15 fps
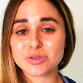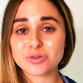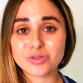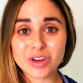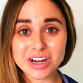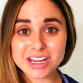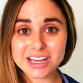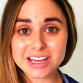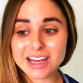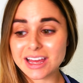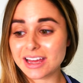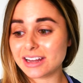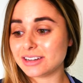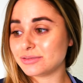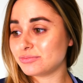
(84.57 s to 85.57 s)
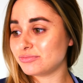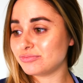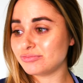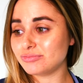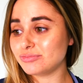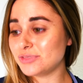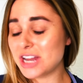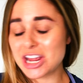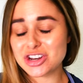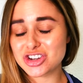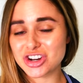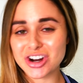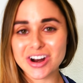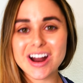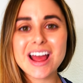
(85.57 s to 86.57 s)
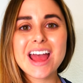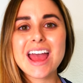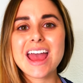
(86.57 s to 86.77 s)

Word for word: funny and nature,